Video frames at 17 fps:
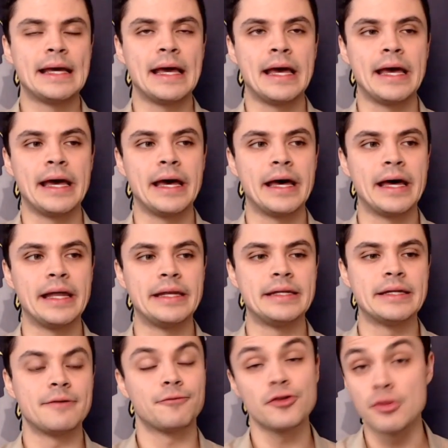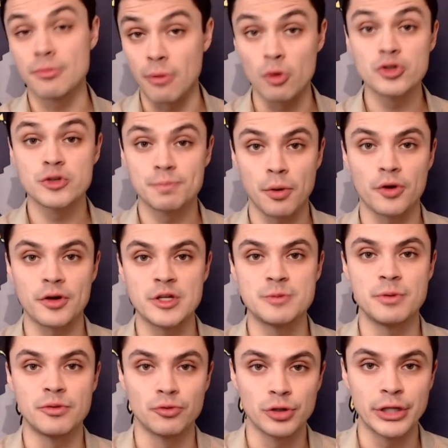And uh, for the most part, he's
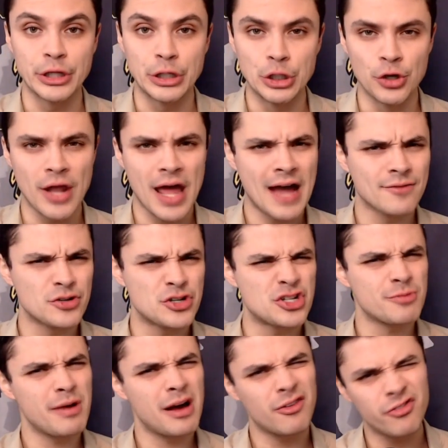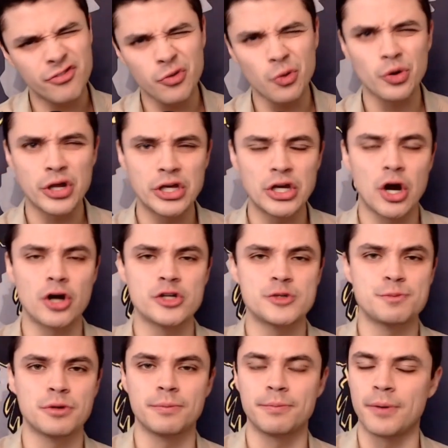been really good, averaged about 40
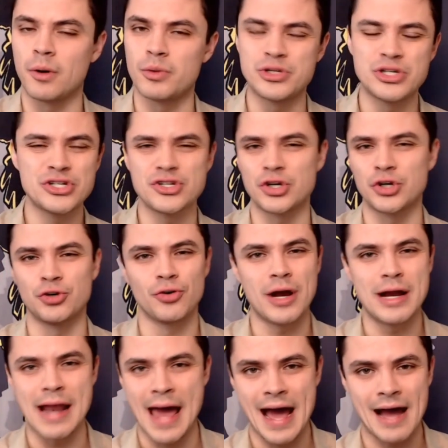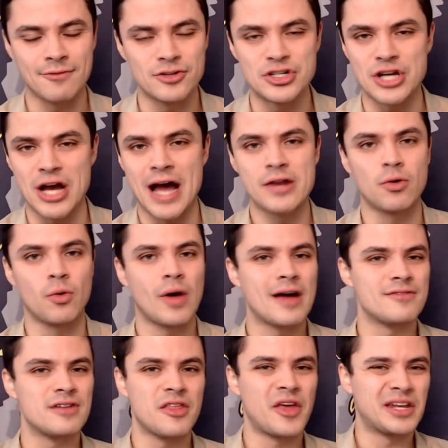yards per punt, which isn't a great average. I don't
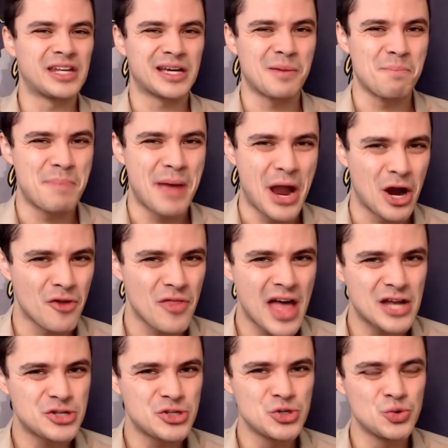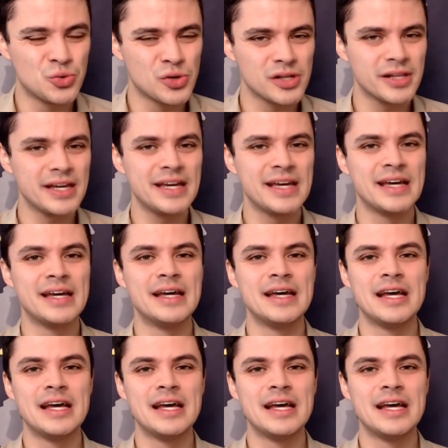have anything to compare that to, really.